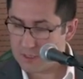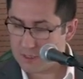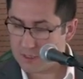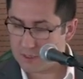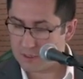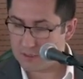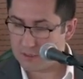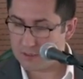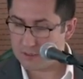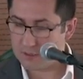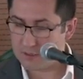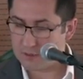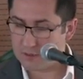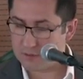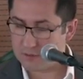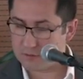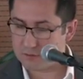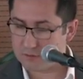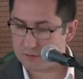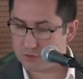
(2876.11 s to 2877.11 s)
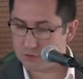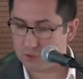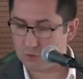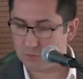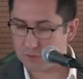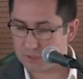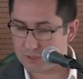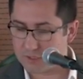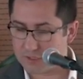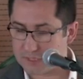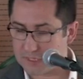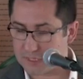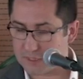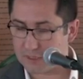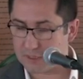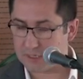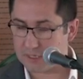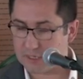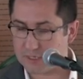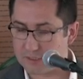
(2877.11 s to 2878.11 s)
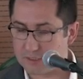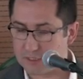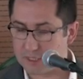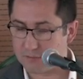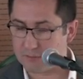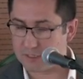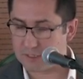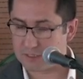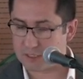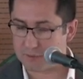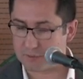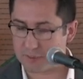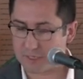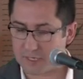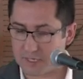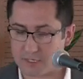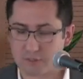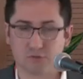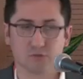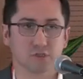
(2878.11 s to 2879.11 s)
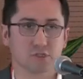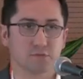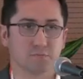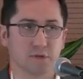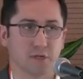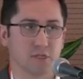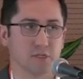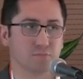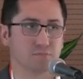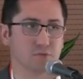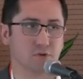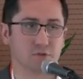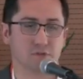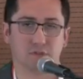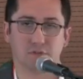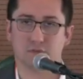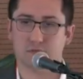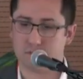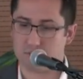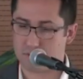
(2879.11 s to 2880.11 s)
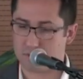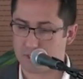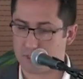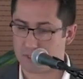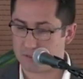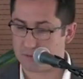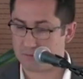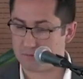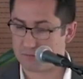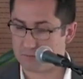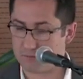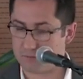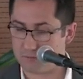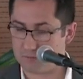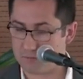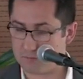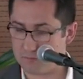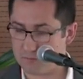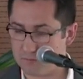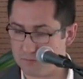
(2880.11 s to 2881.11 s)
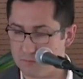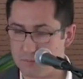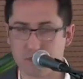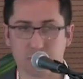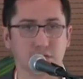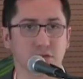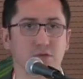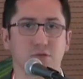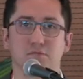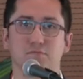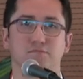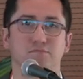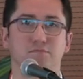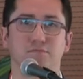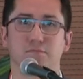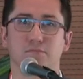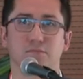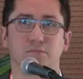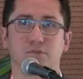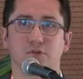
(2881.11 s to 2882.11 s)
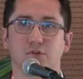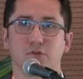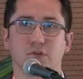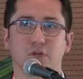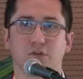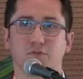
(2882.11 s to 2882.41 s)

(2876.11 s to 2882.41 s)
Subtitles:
So we designed a step-by-step guide to explain the process, but not